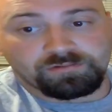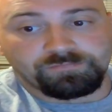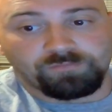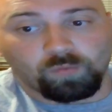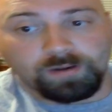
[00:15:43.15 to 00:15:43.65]

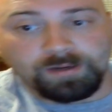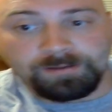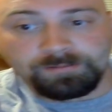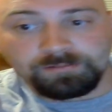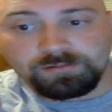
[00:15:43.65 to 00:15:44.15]
this
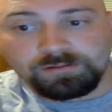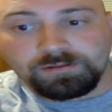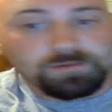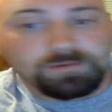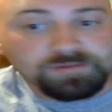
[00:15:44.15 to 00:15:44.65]
void
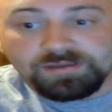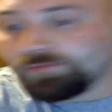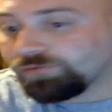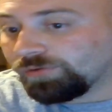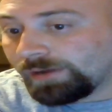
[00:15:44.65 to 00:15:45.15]
that they
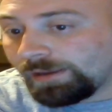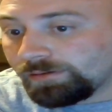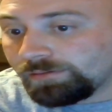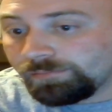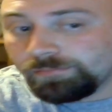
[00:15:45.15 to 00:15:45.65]
have
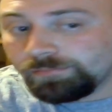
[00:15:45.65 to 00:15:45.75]
created?